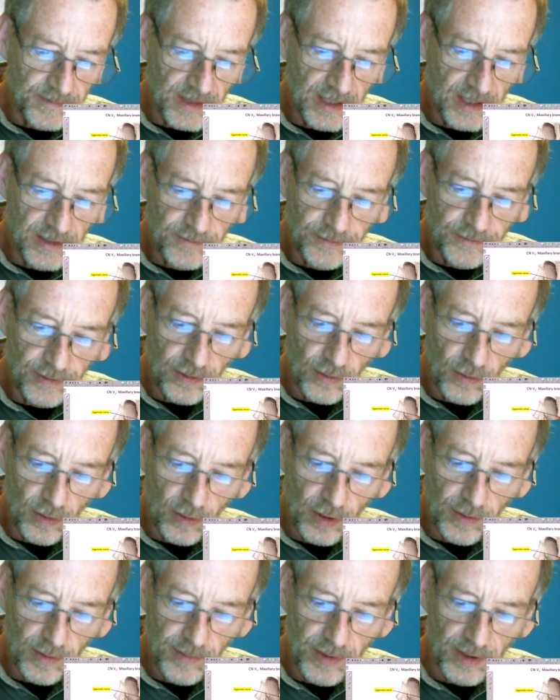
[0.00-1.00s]

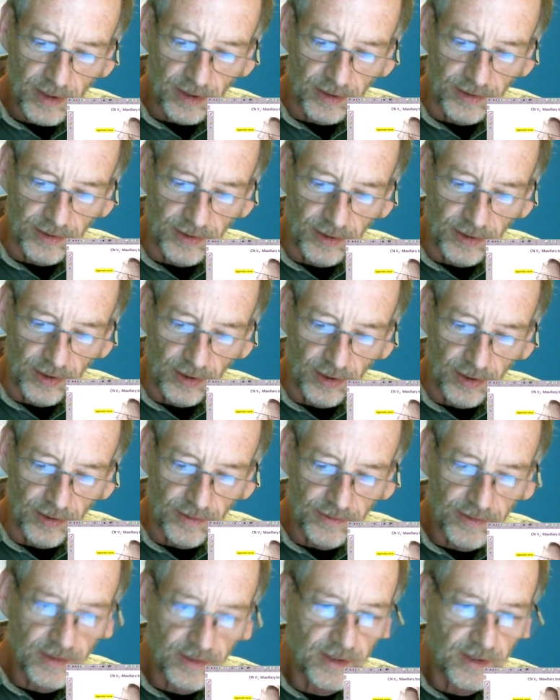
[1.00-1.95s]
infraorbital nerve.